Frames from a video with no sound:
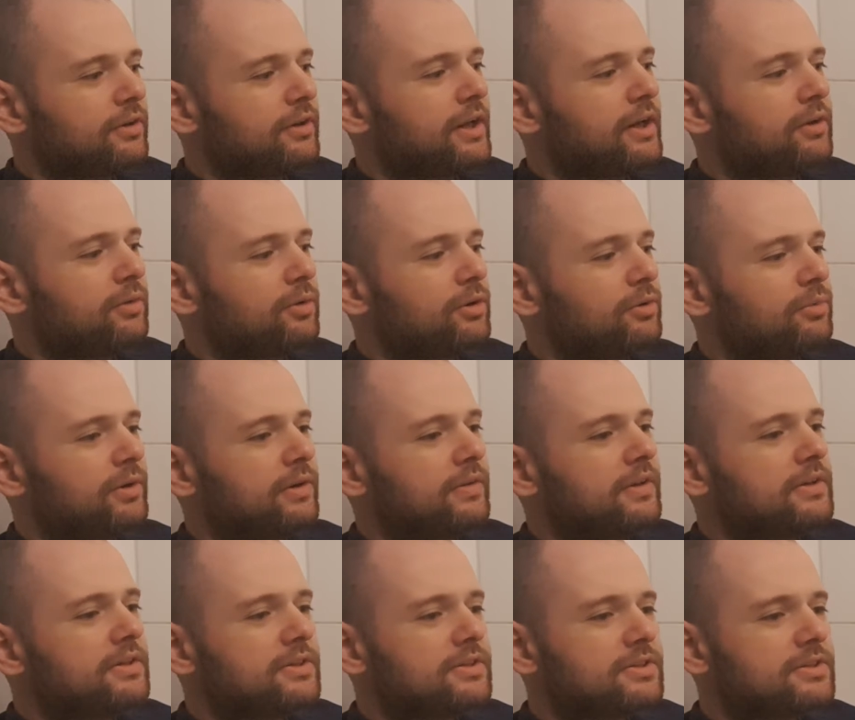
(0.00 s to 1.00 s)
networks where
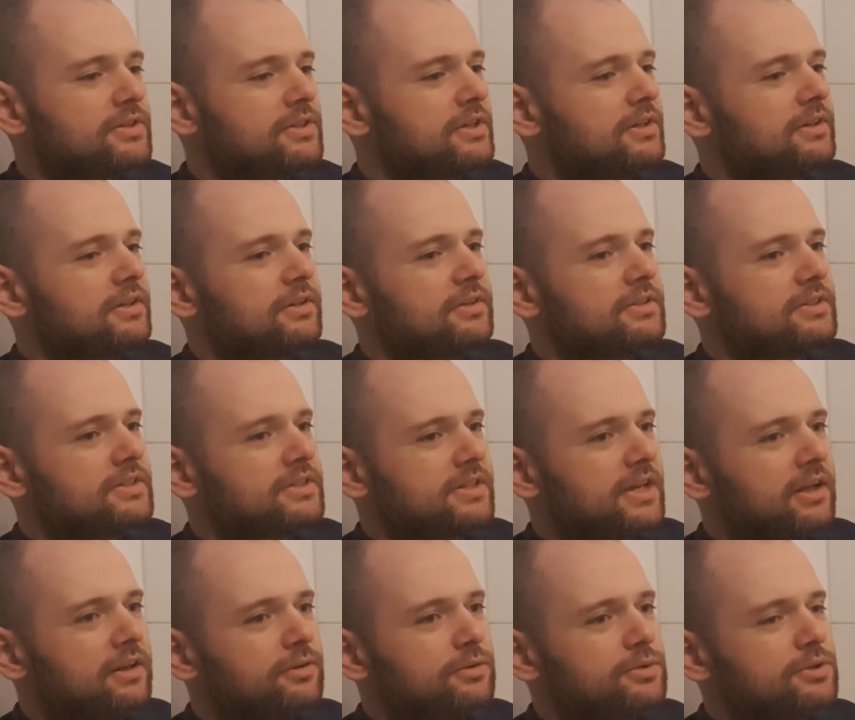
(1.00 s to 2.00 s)
they just sit and
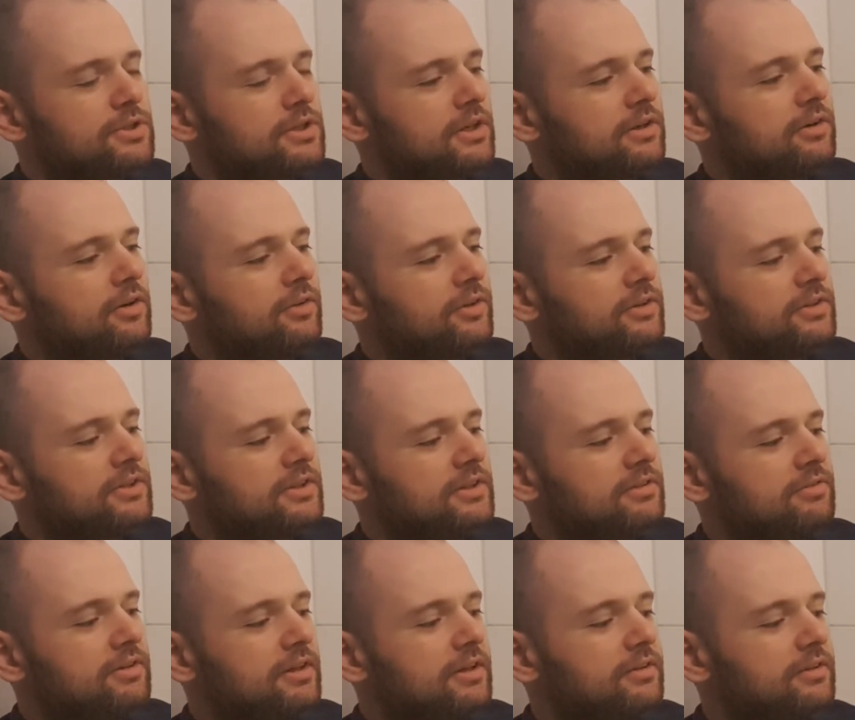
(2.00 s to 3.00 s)
sell you shit on the TV,